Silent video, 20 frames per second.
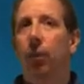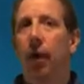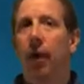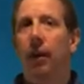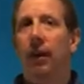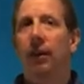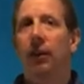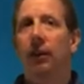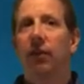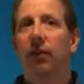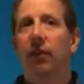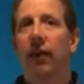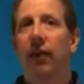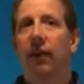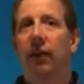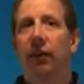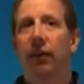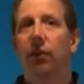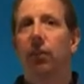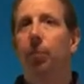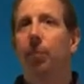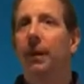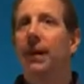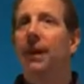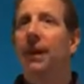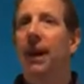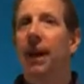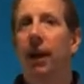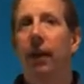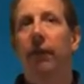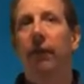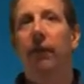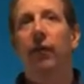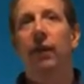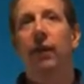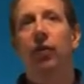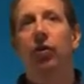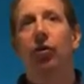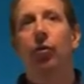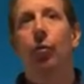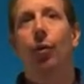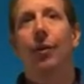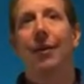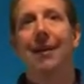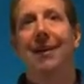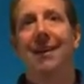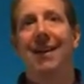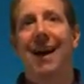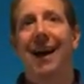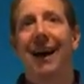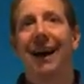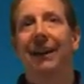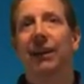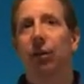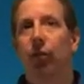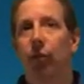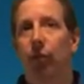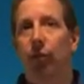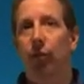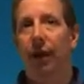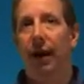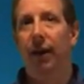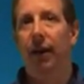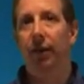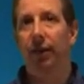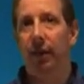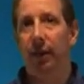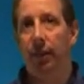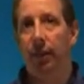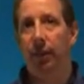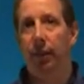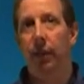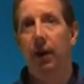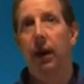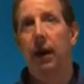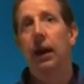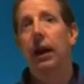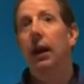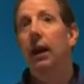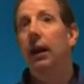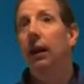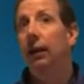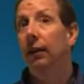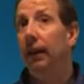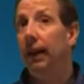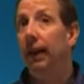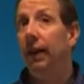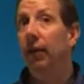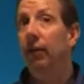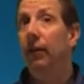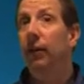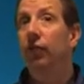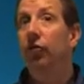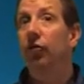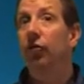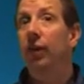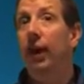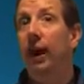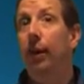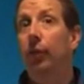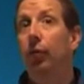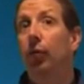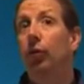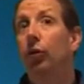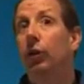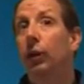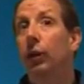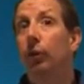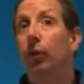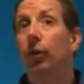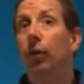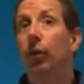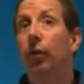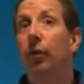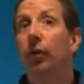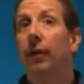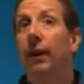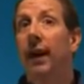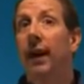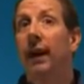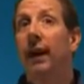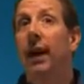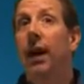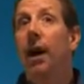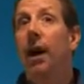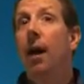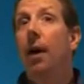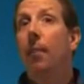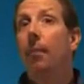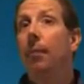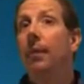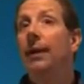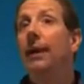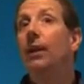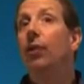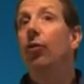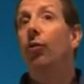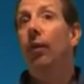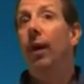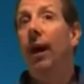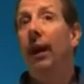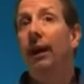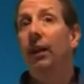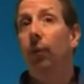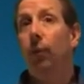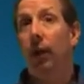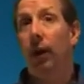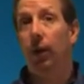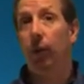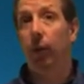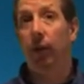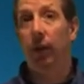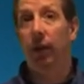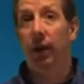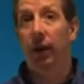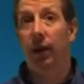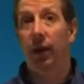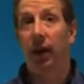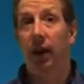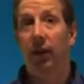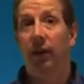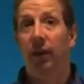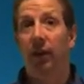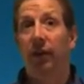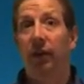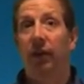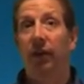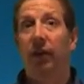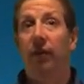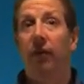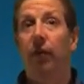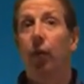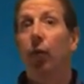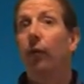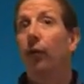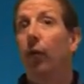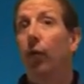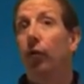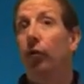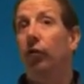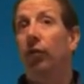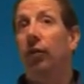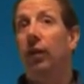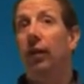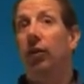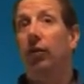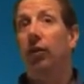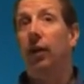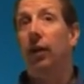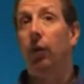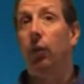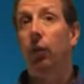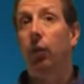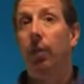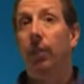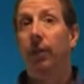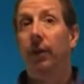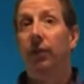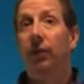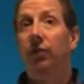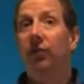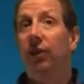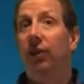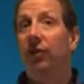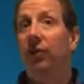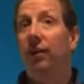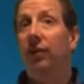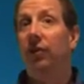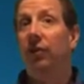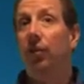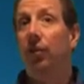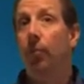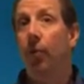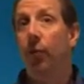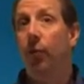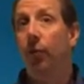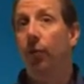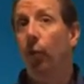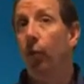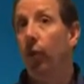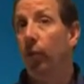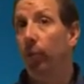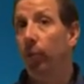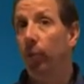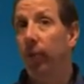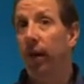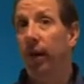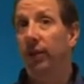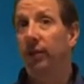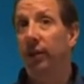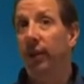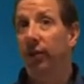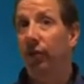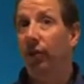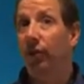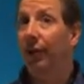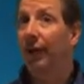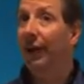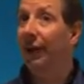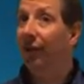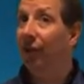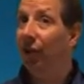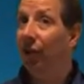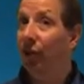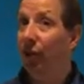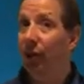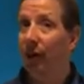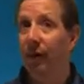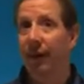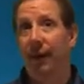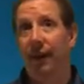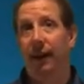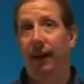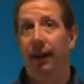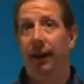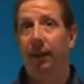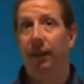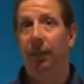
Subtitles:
one of these devices, be careful that you are not grounded. Later in this chapter, you will learn that being grounded while working on sensitive low-voltage electronic equipment such as a motherboard or processor is a good thing.